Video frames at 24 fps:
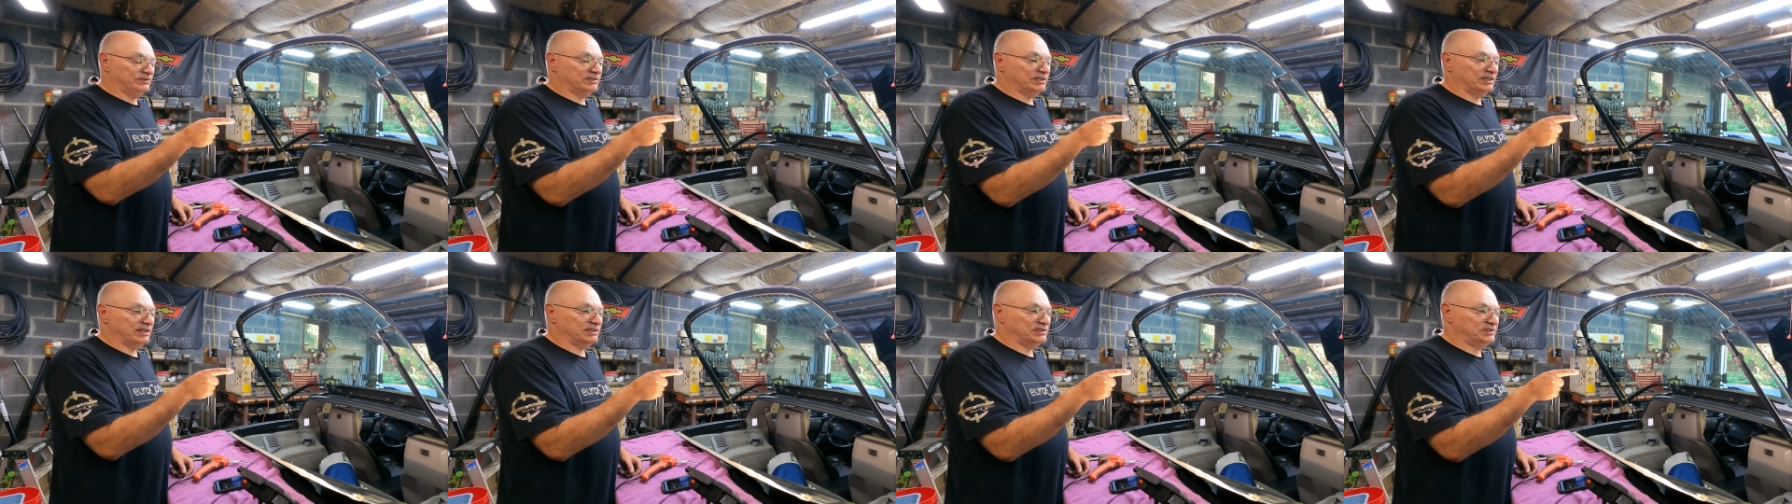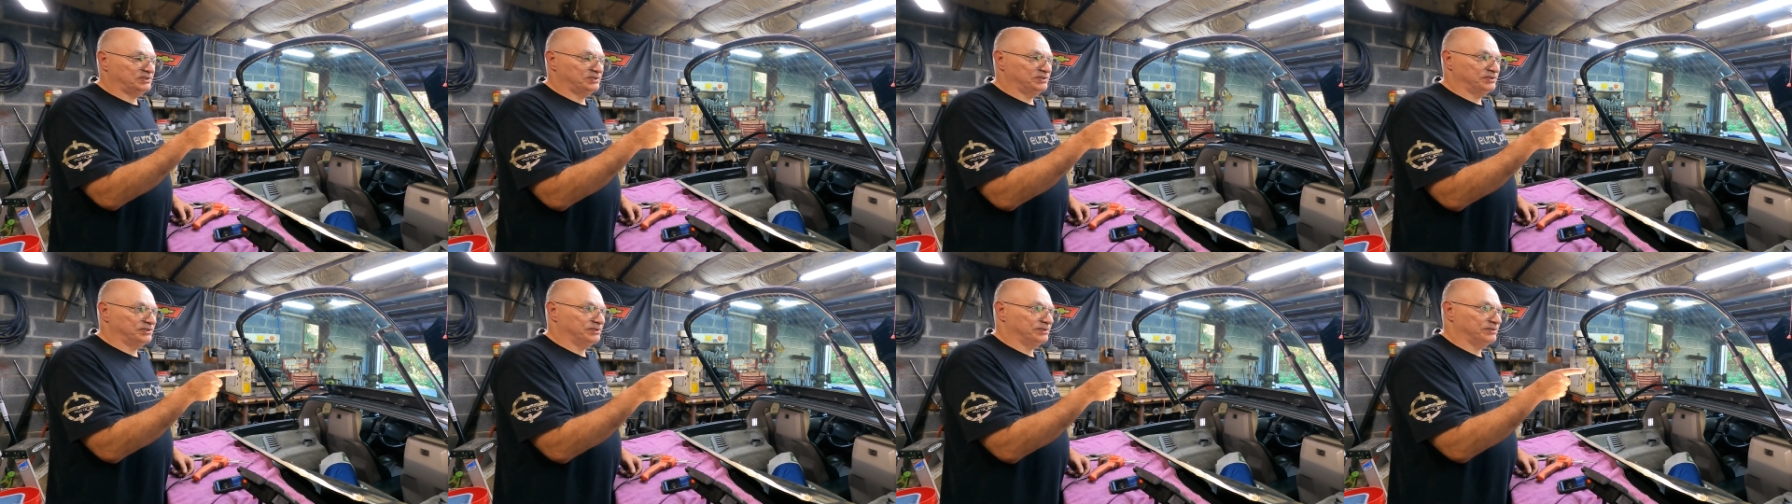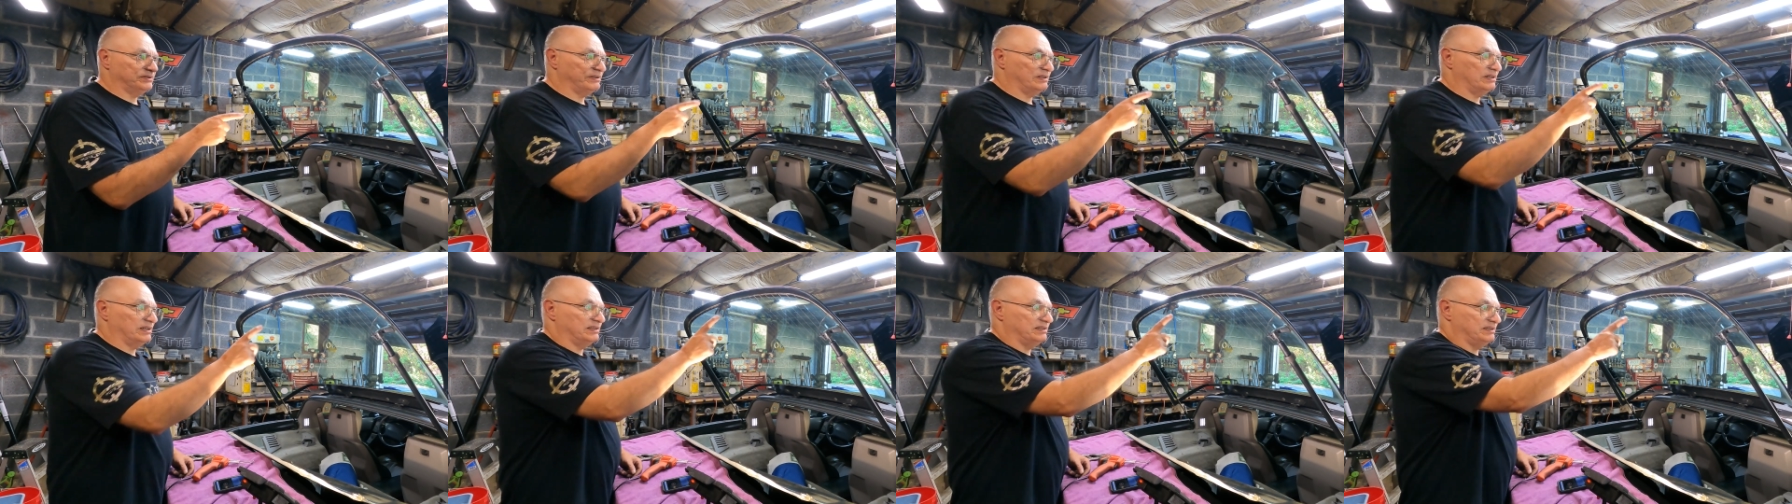test
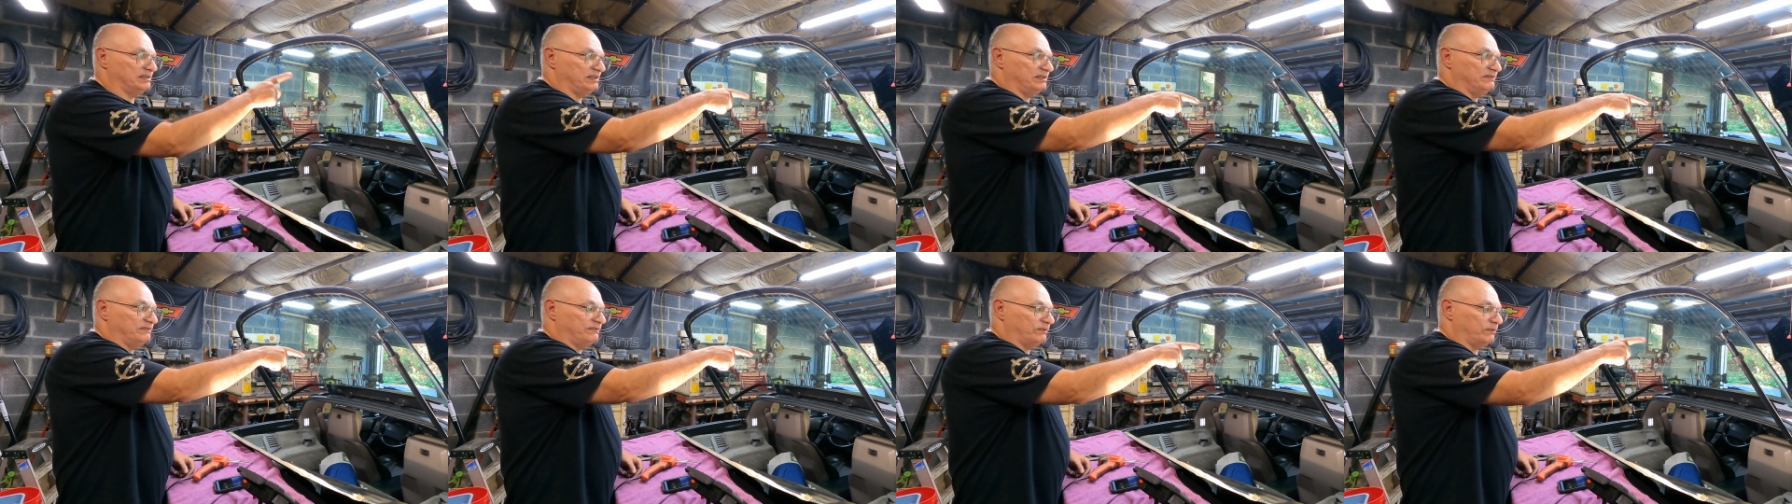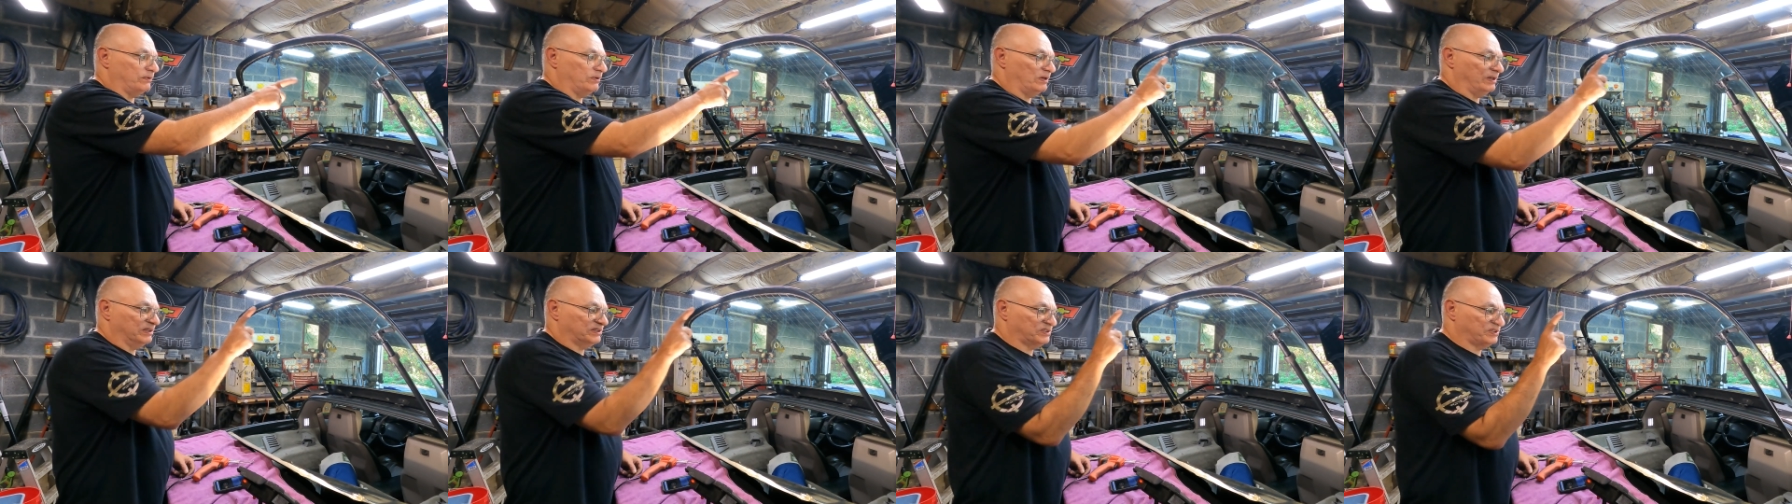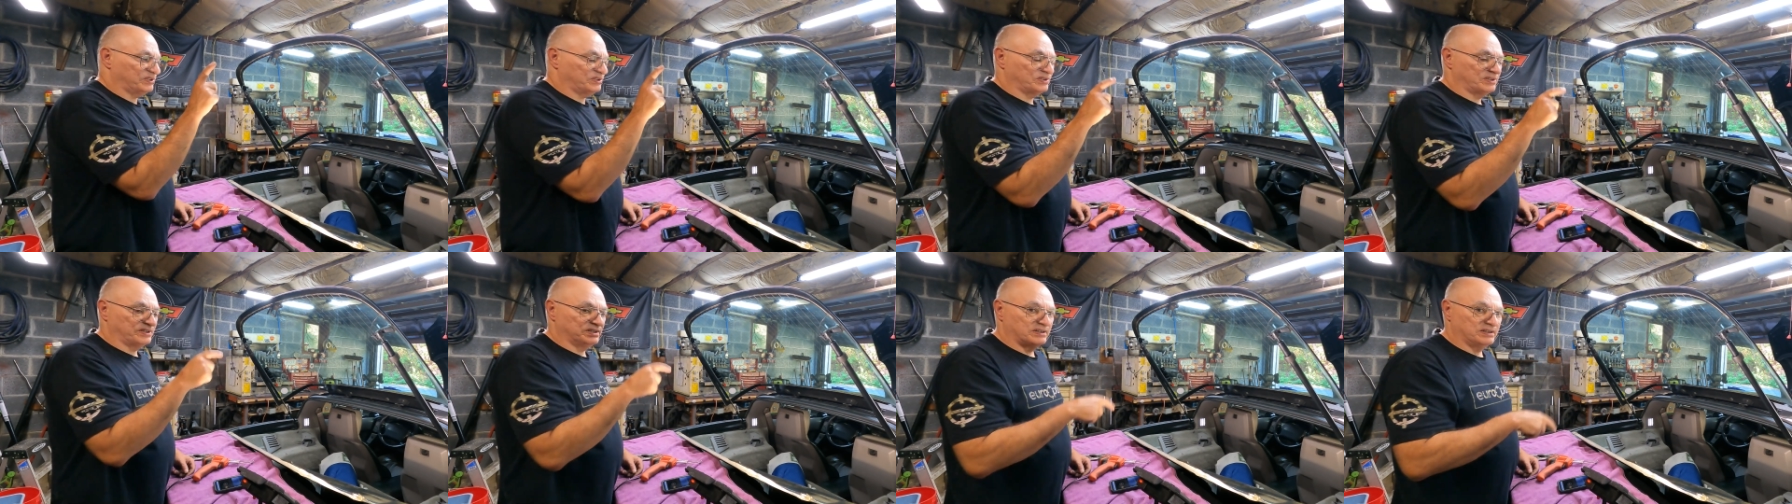your
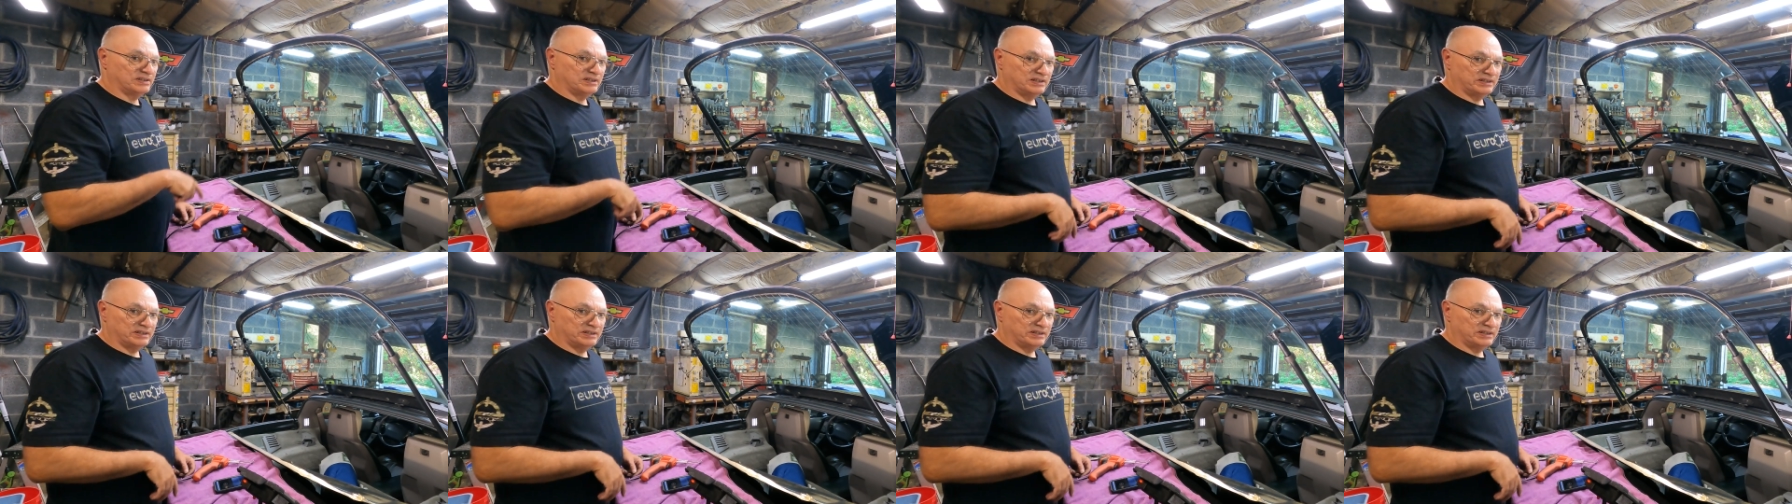defrost,